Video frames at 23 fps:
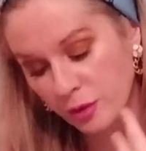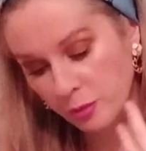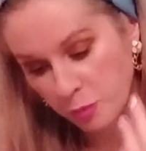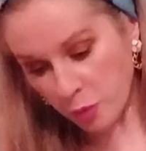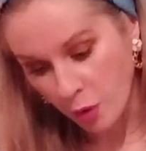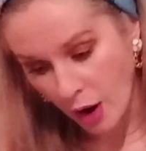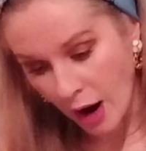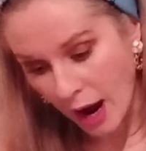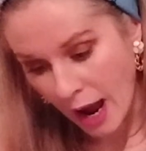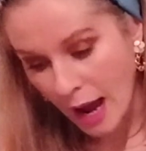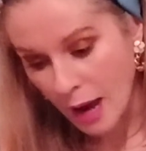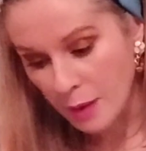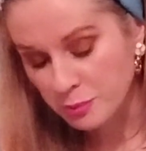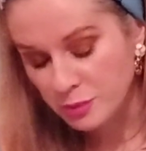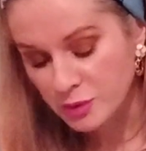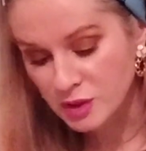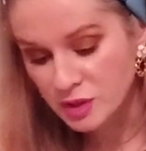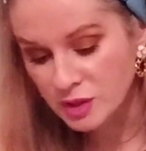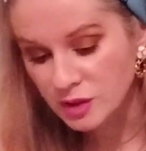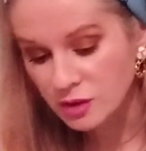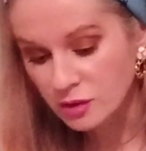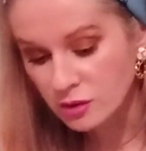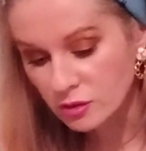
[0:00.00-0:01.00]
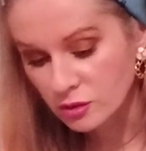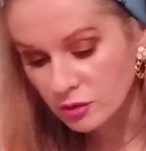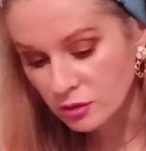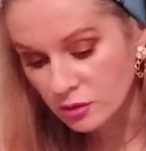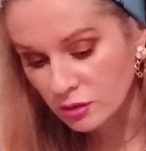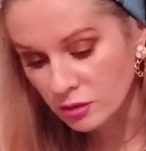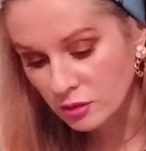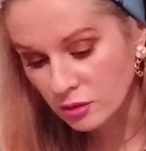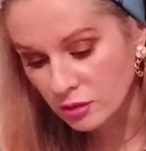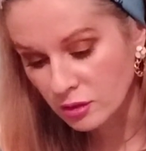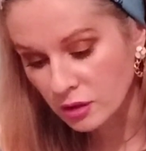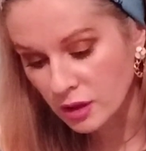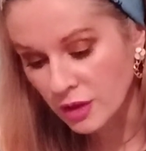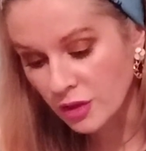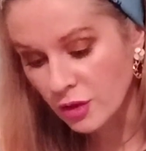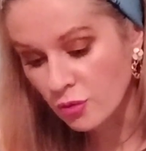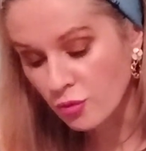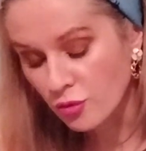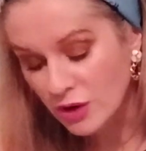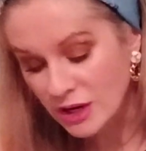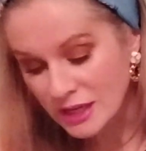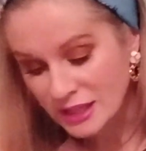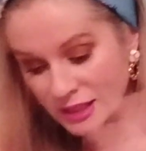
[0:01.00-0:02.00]
Perhaps in the
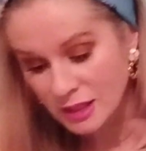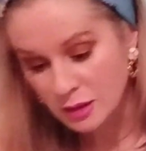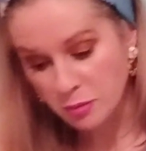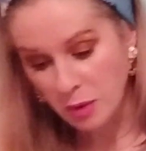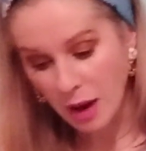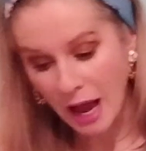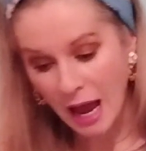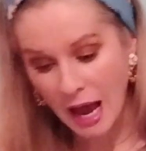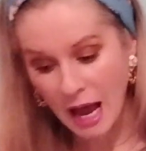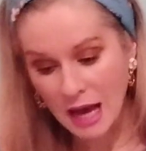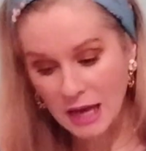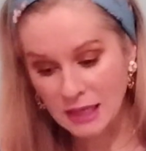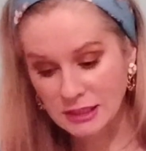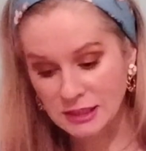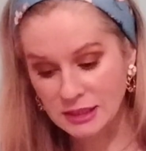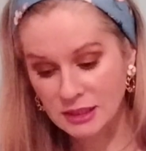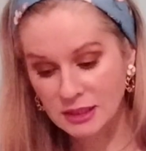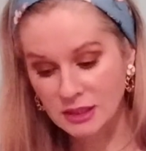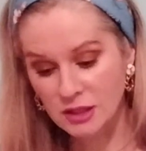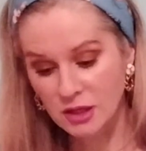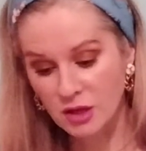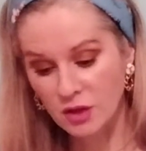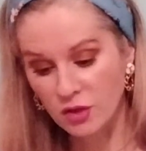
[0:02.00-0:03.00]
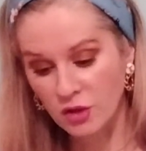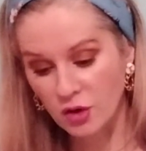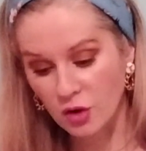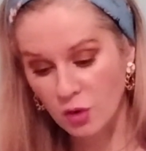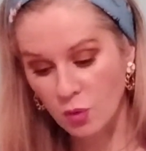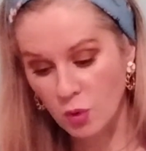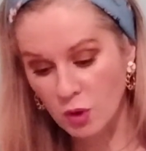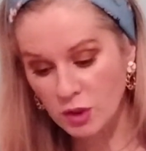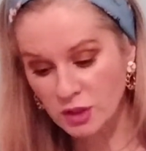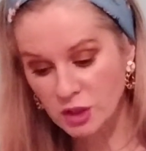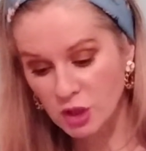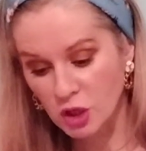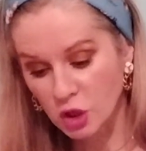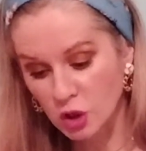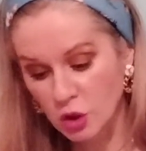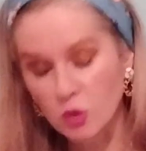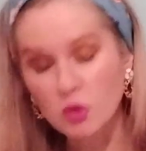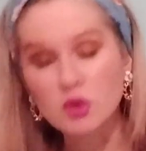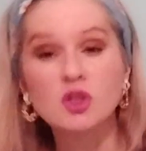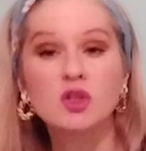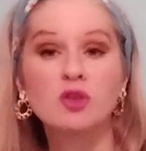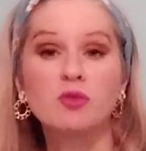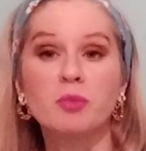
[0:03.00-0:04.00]
recent past there was an
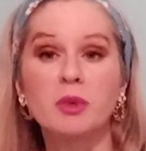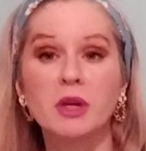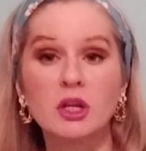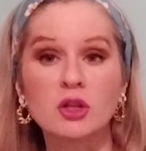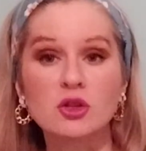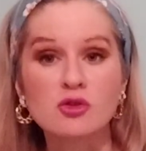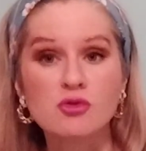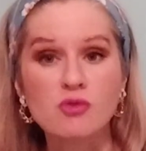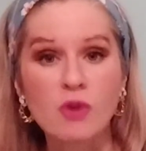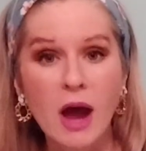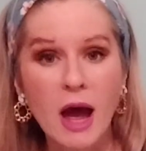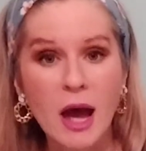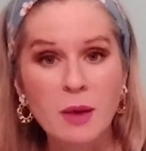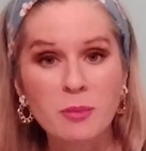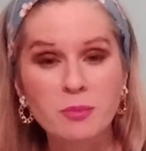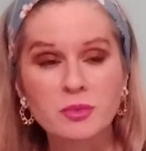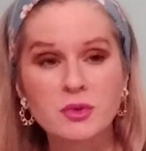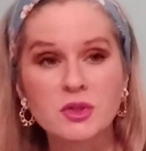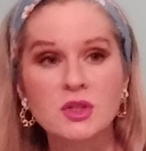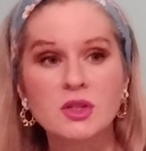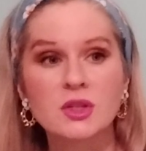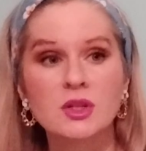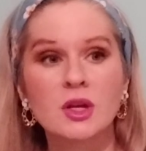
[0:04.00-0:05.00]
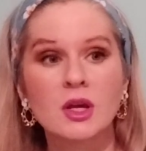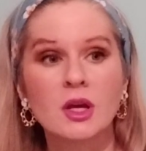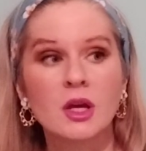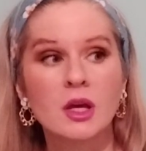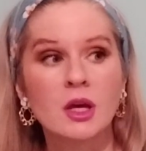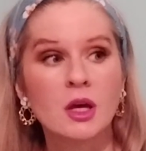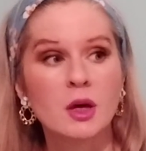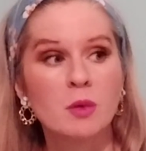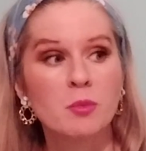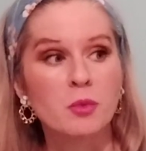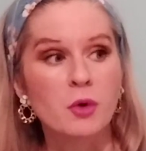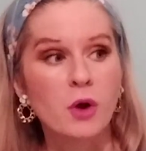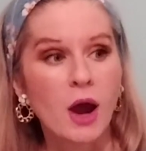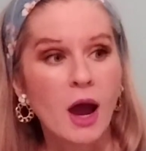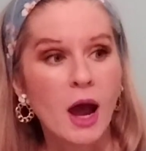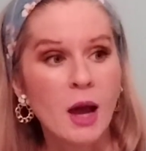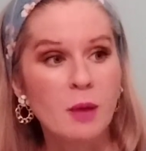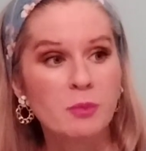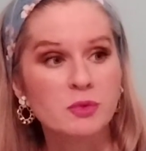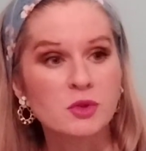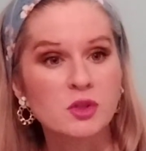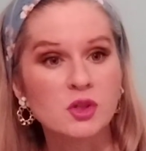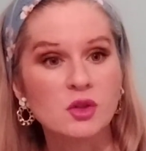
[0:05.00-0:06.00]
illusion of being trapped.
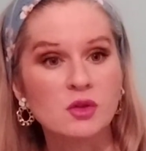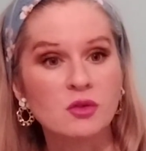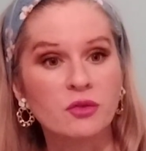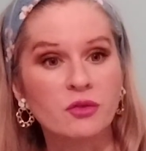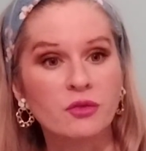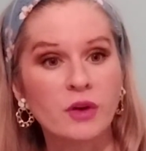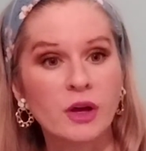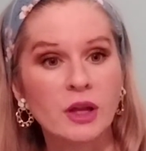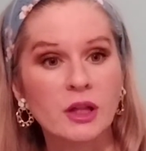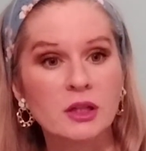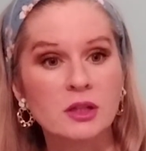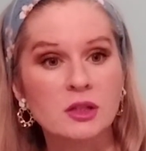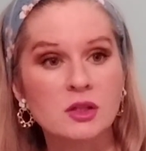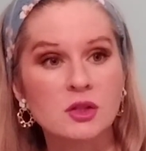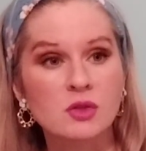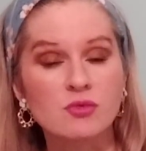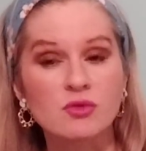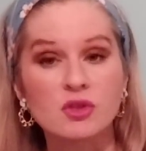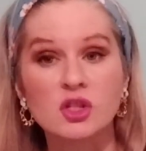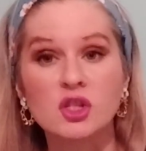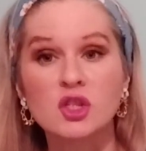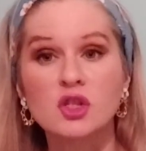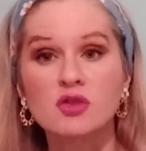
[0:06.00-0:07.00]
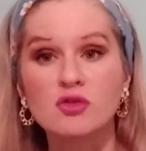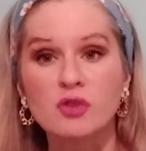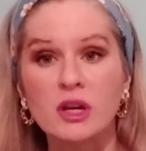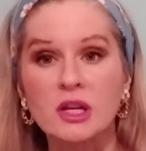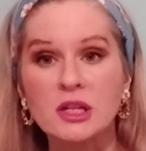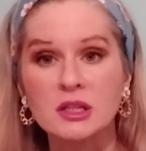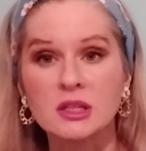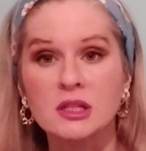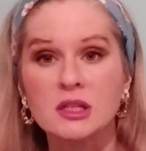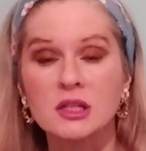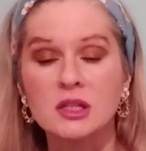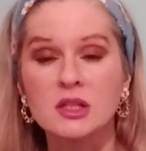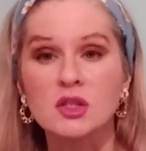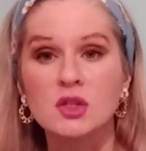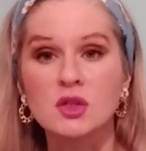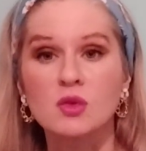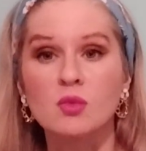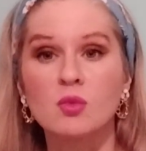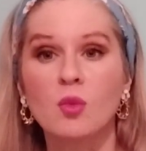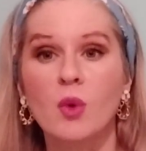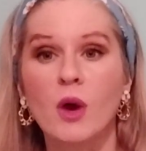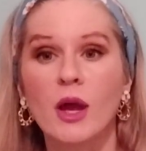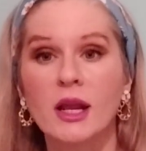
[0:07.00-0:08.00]
Perhaps you felt restricted in
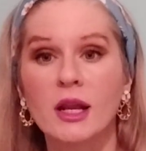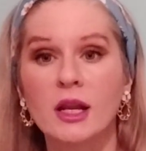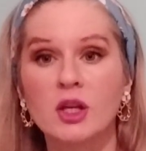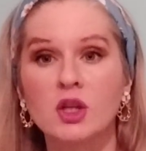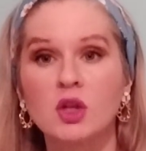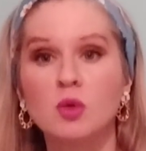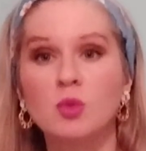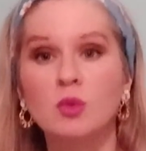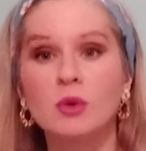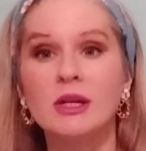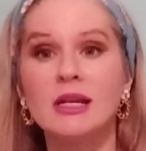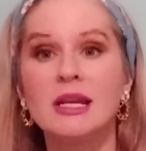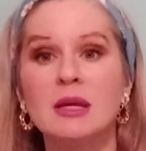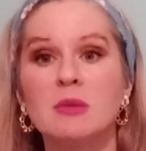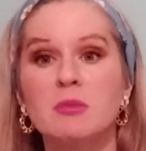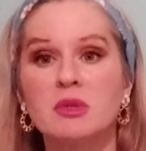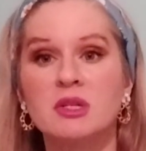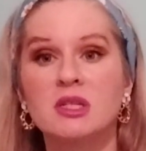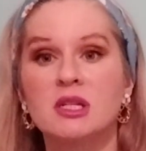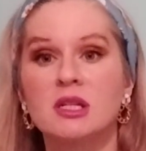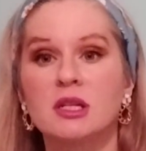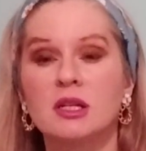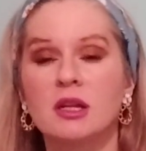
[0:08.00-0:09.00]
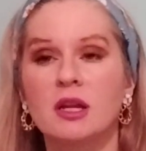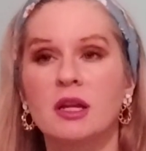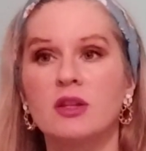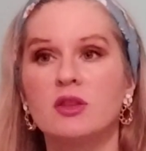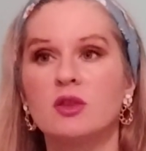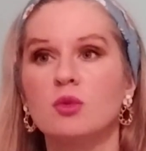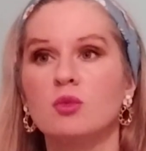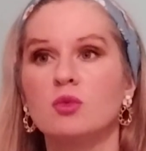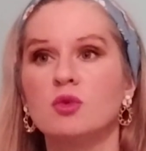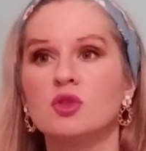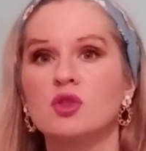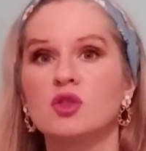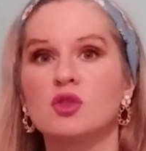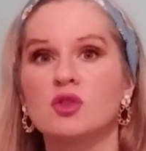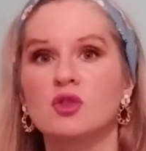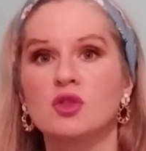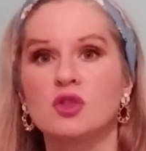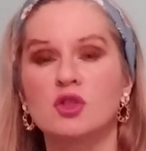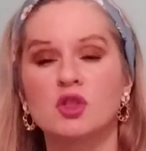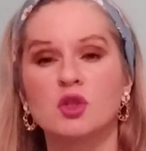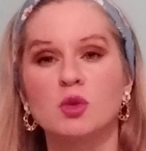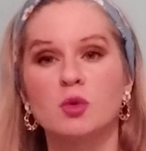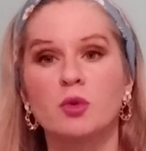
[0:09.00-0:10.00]
some way, like you were limited, like there was
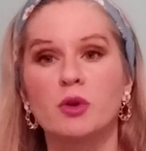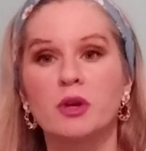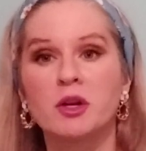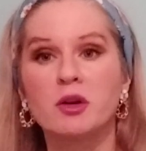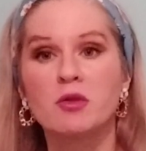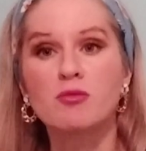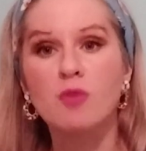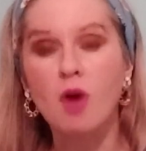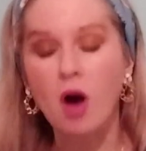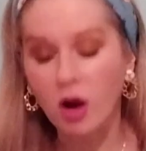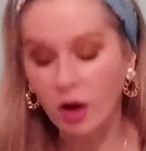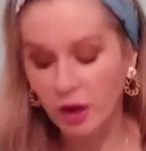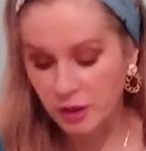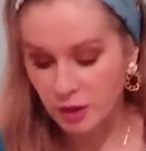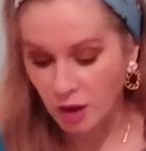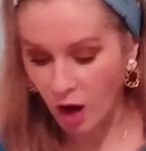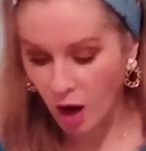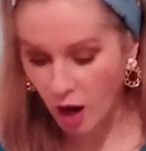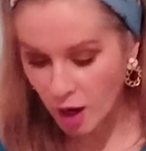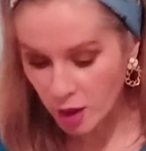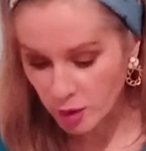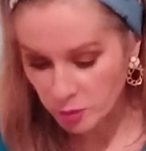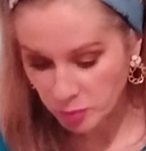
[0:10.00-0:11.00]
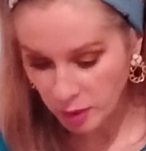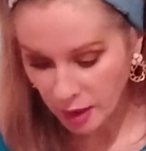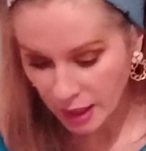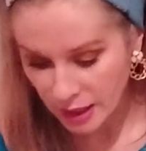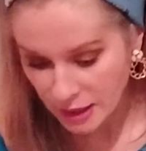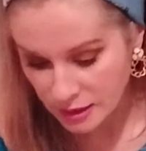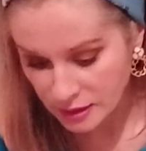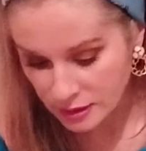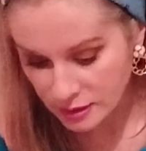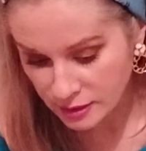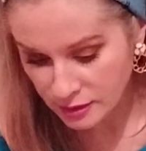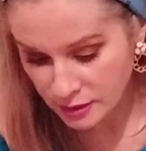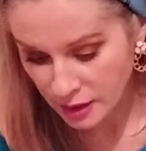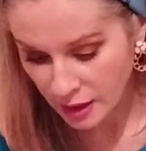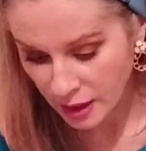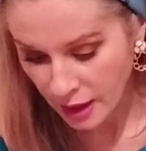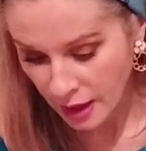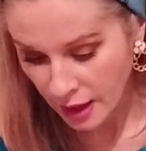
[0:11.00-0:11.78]
just you were in a rock and a hard place.